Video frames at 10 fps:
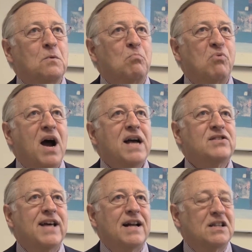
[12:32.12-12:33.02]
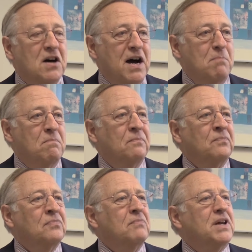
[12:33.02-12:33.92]
prize that time
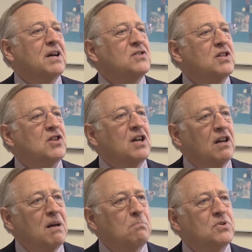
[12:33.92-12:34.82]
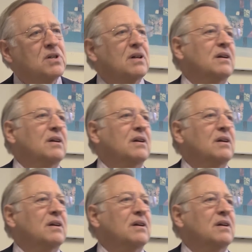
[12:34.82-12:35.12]
because it's a glimpse,